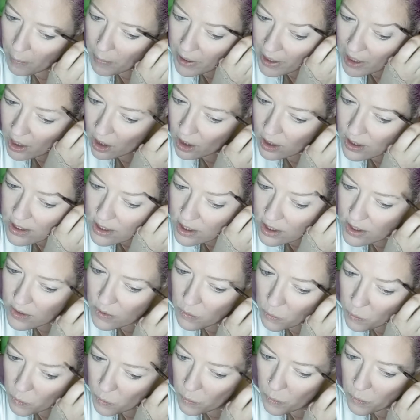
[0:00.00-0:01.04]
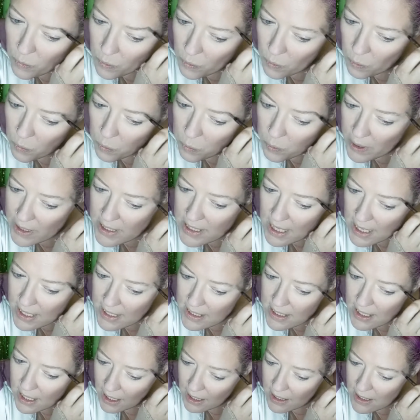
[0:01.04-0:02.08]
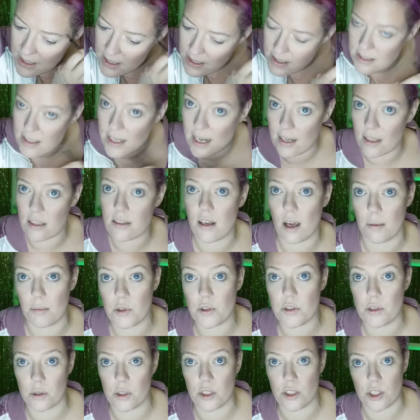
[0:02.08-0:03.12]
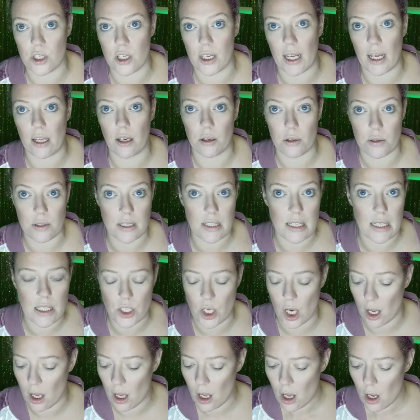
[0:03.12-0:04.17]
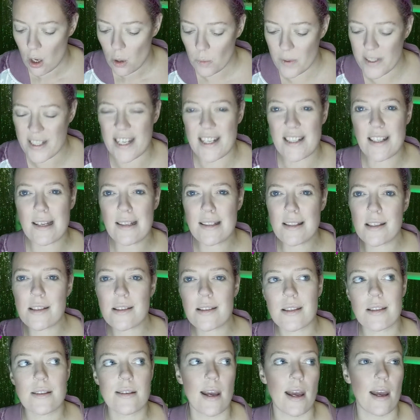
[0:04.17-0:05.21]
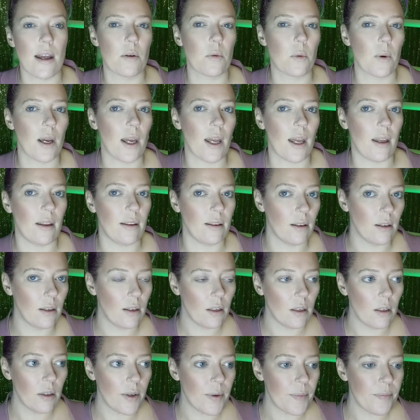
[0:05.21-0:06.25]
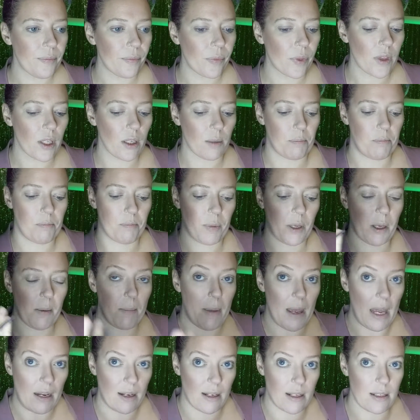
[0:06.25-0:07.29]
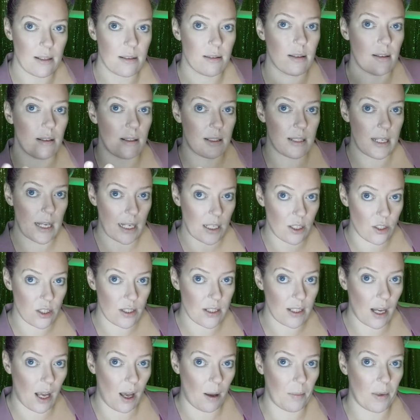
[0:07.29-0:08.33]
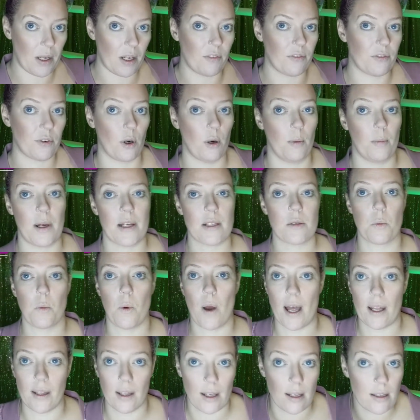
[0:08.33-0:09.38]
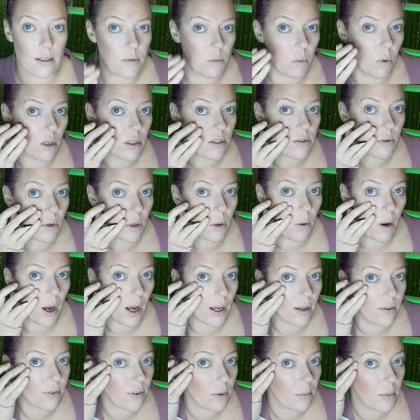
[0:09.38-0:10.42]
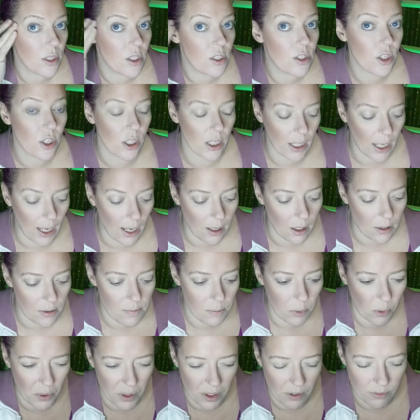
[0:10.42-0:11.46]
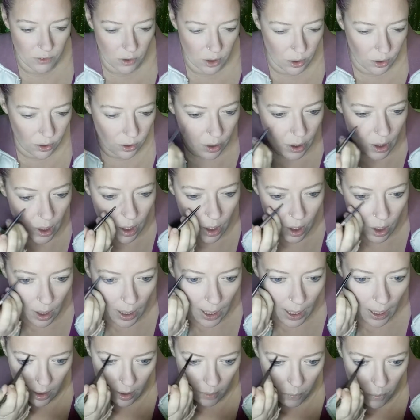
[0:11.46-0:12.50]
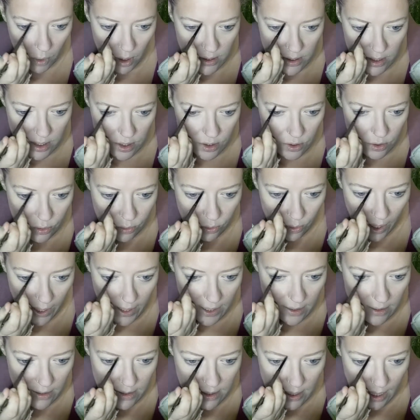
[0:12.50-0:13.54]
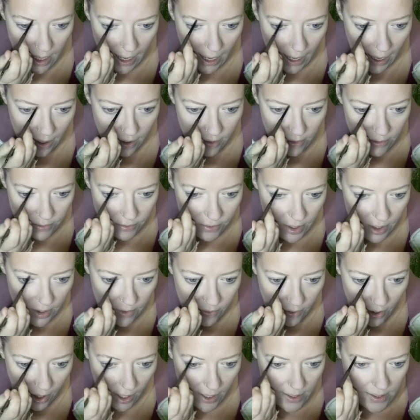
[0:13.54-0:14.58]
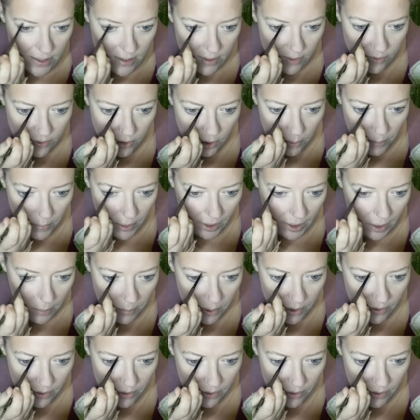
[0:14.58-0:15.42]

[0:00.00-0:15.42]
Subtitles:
because we tend to understand, because I'm also an adjudicator who's a teacher, we tend to understand where the competitors and the teachers are coming from, as well as what's required from an adjudicator's point of view. And whilst it's great to have advice from like a